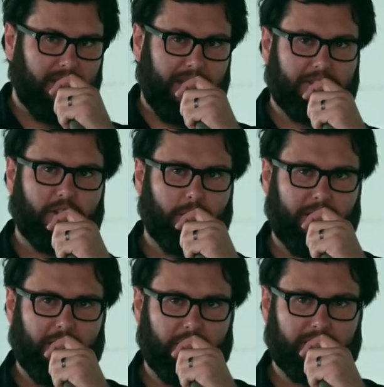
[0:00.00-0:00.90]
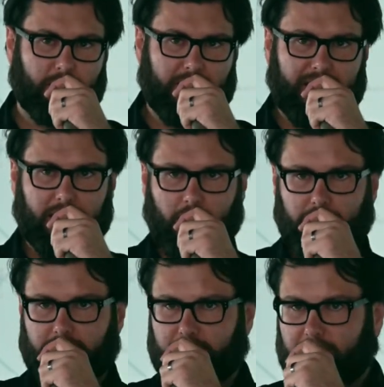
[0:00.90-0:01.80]
that's our priority, so we can get
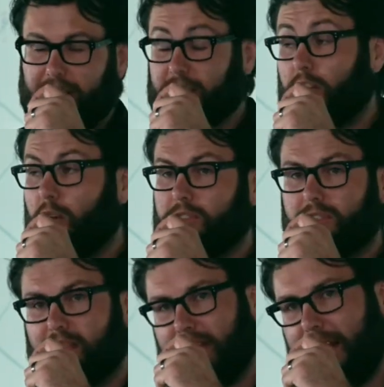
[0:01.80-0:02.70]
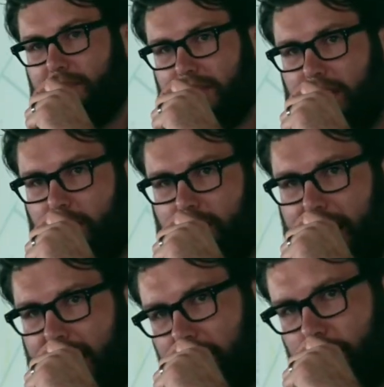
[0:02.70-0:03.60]
closer, as close to
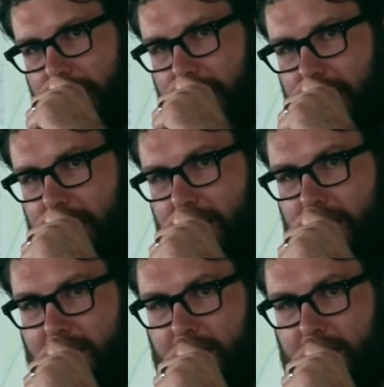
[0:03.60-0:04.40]
downtown as we can